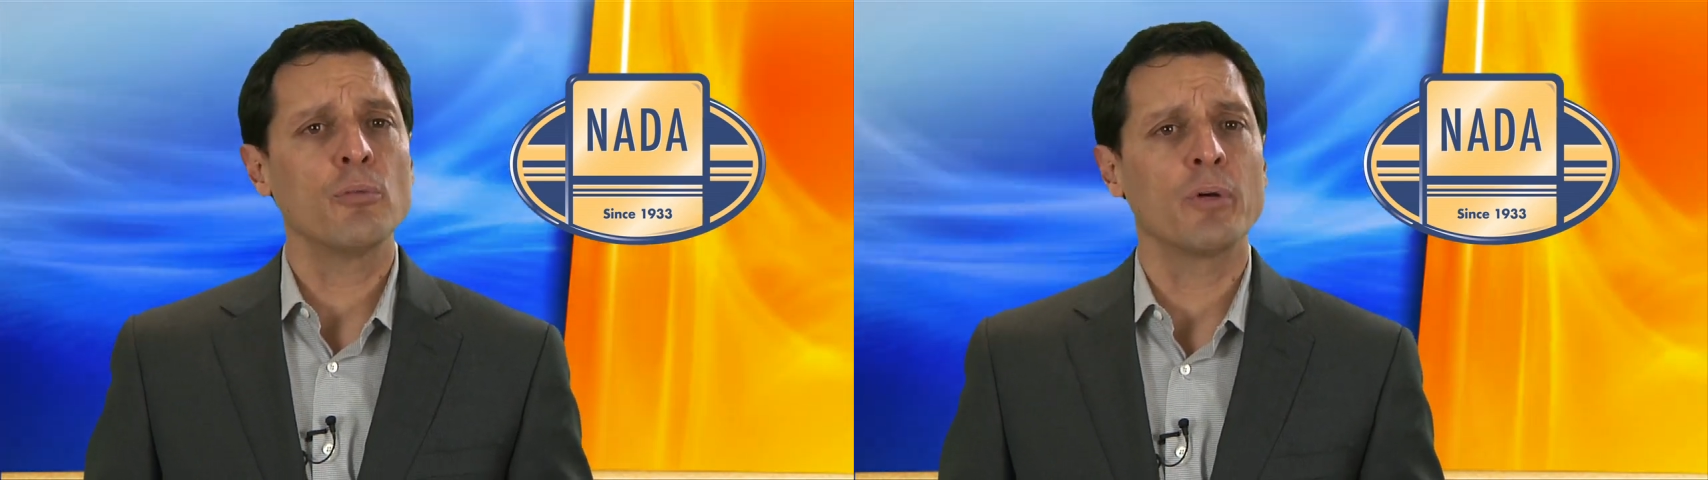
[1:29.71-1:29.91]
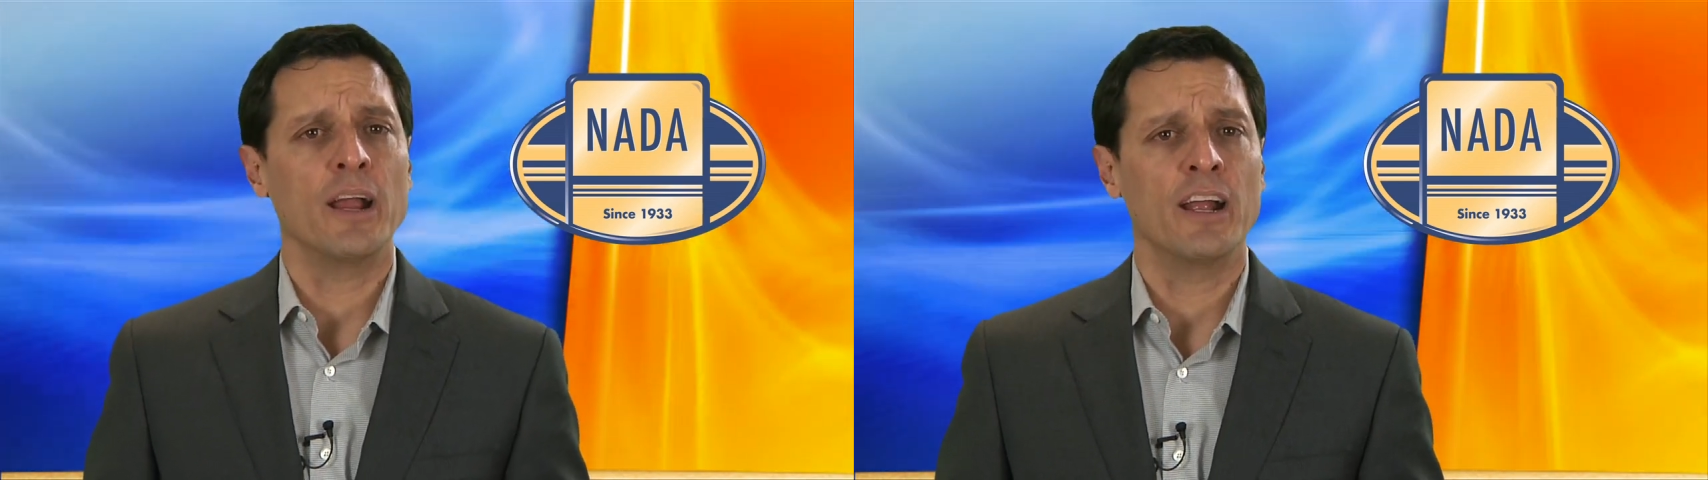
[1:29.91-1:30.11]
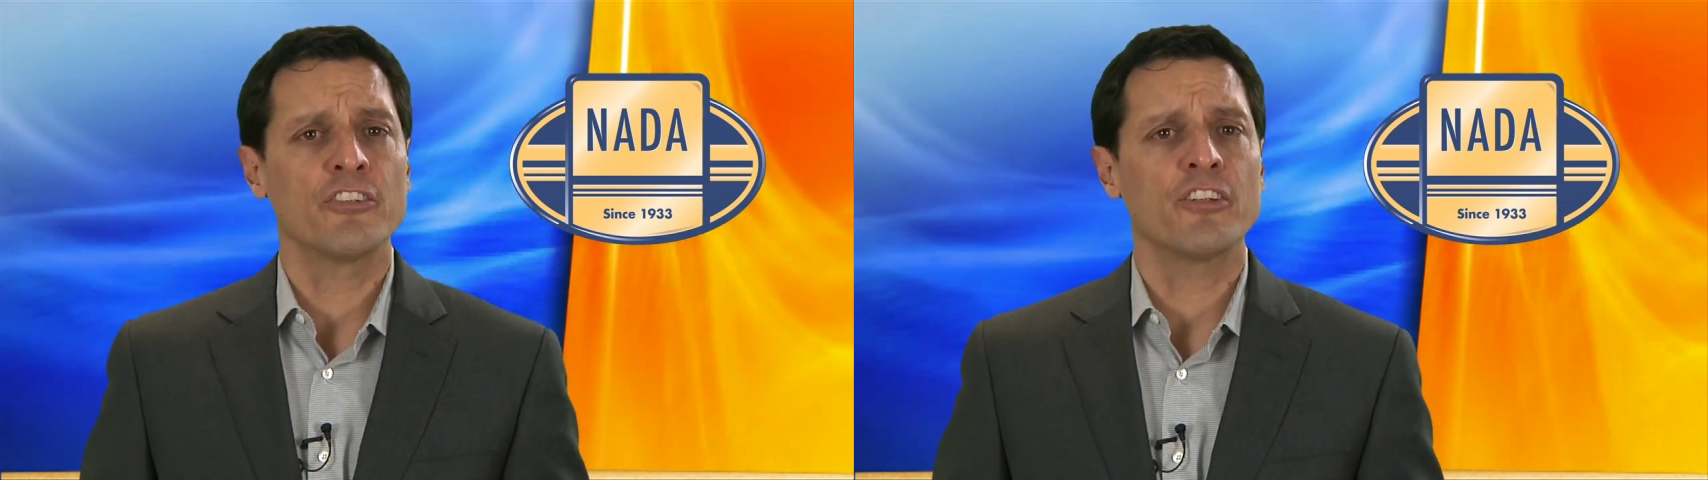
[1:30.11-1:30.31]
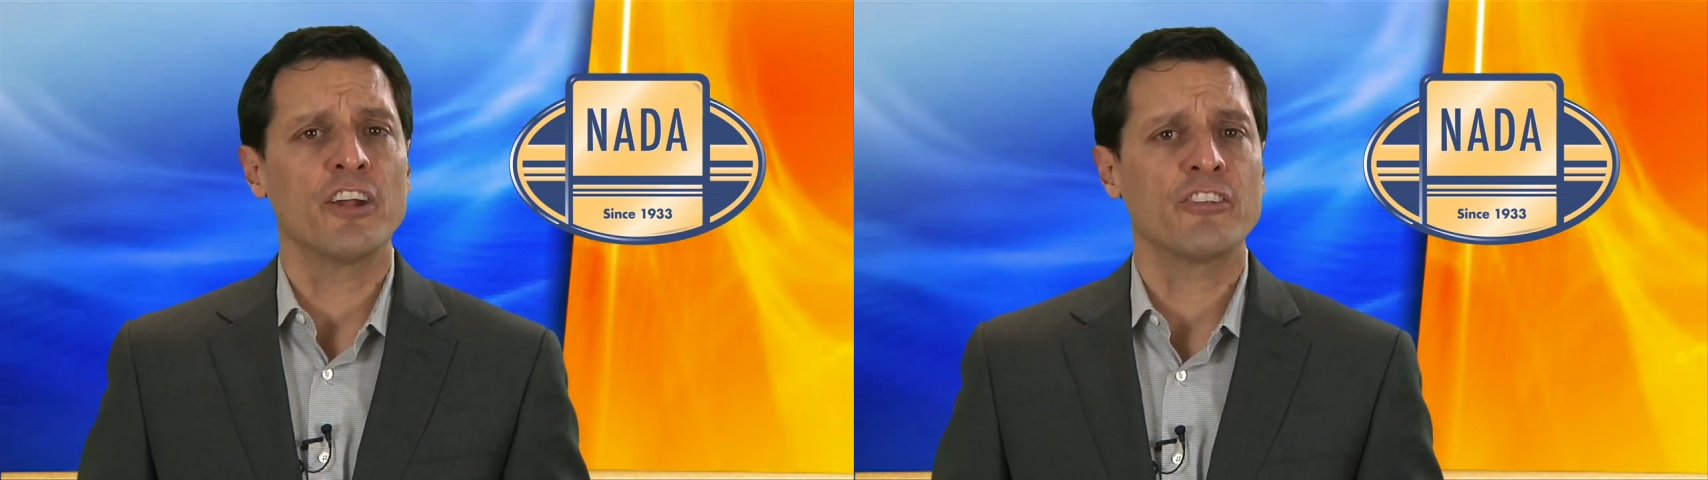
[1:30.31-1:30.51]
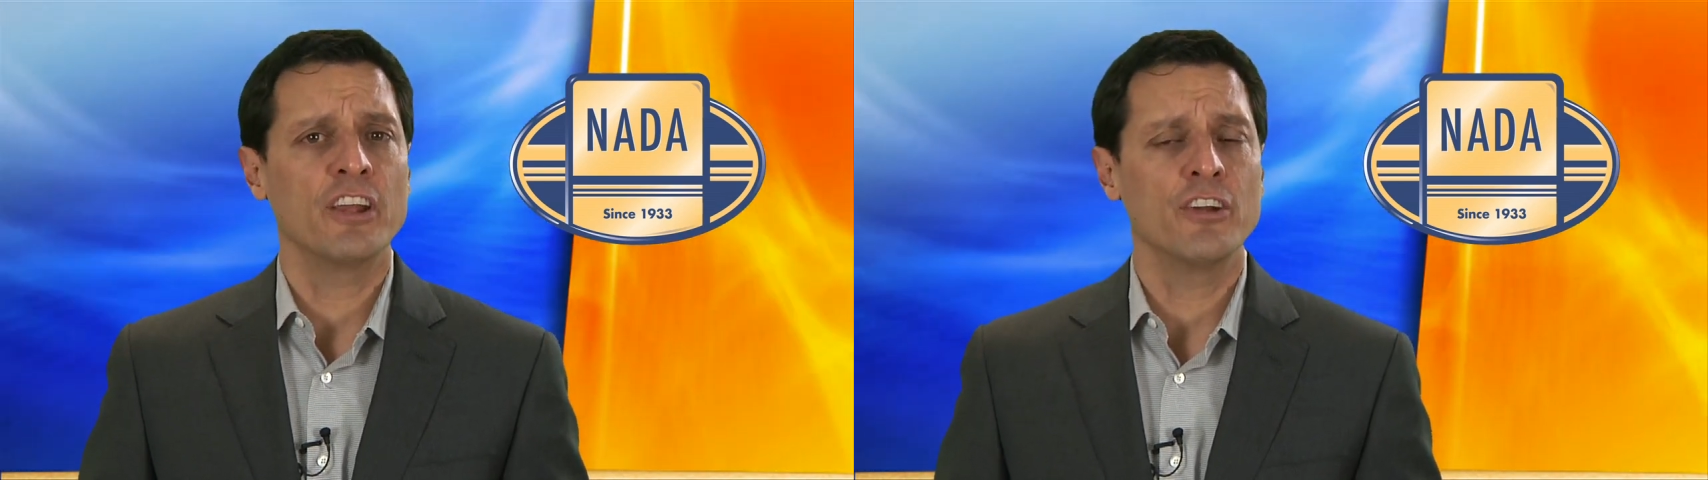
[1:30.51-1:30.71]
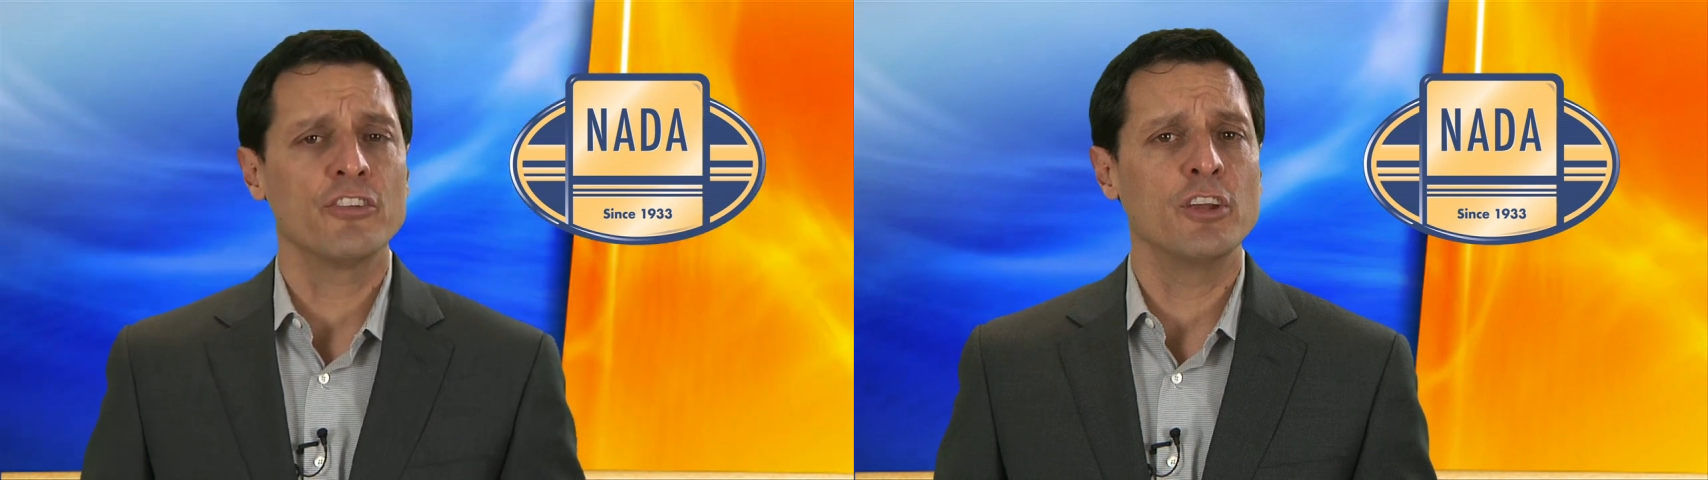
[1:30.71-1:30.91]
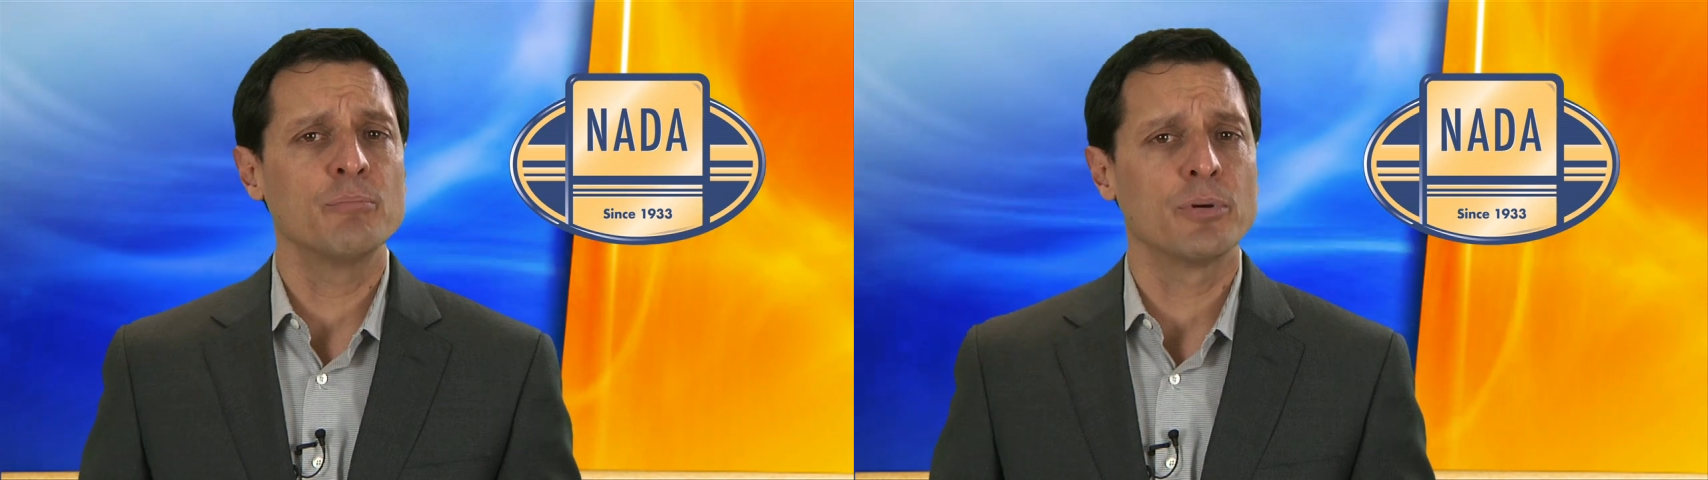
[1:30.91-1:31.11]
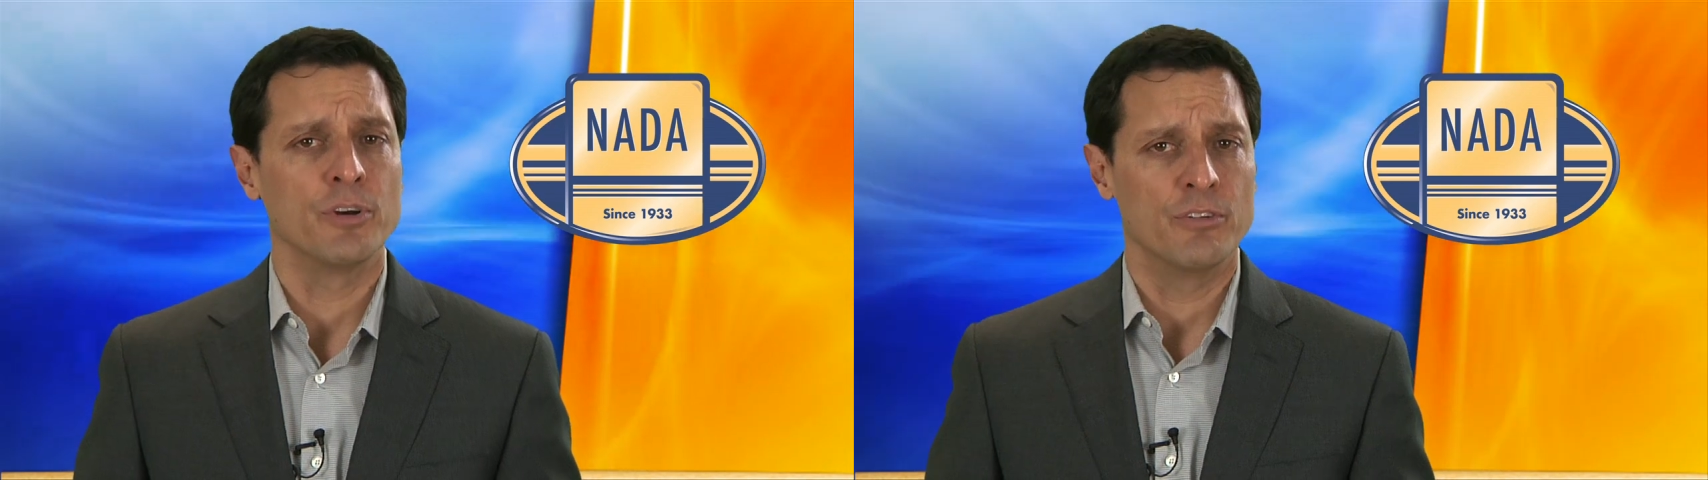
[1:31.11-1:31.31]
brands saw sales
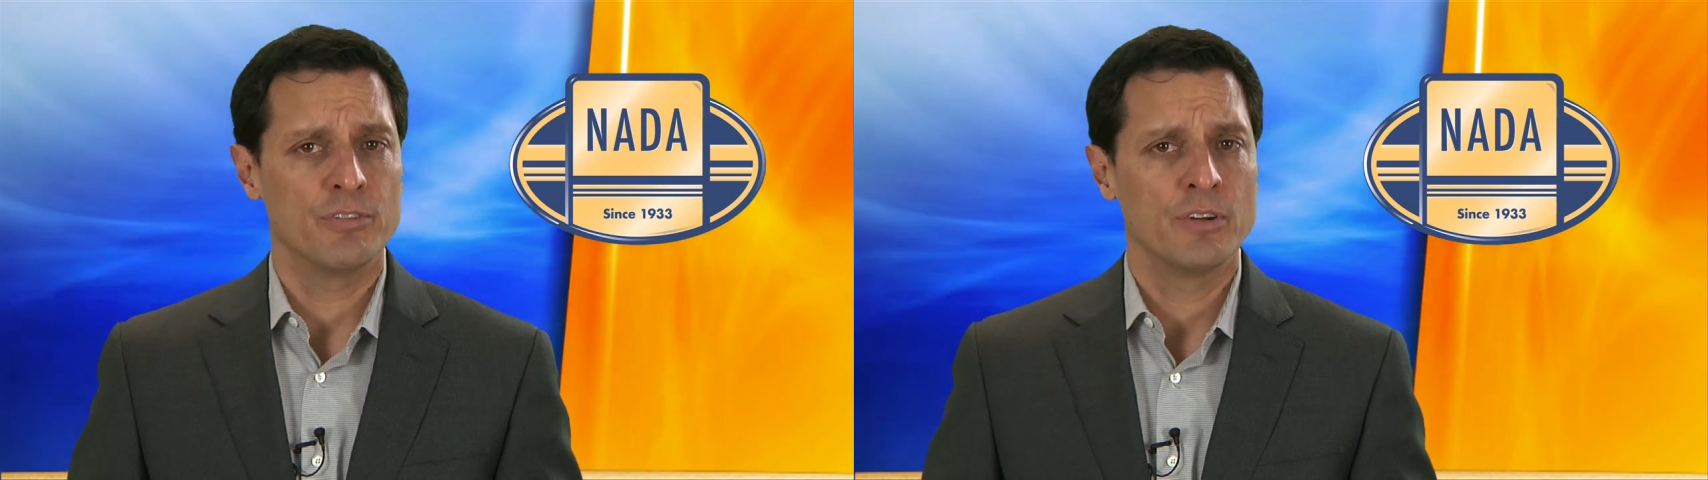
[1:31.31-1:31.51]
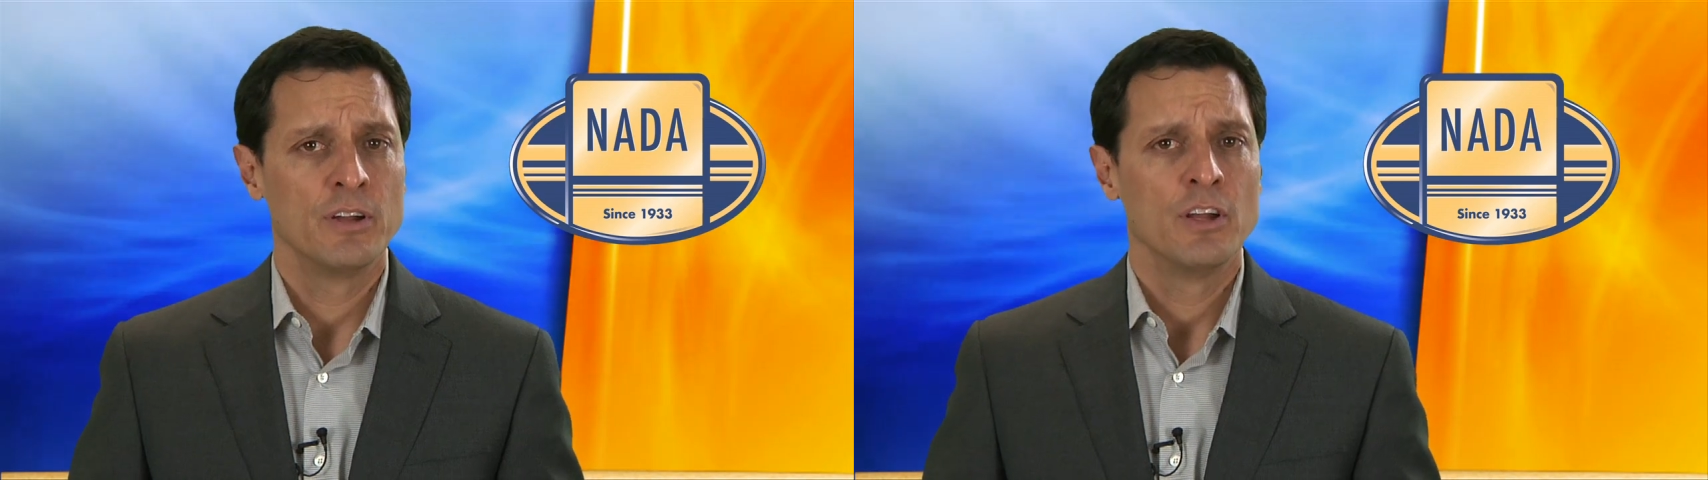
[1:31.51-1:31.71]
improve,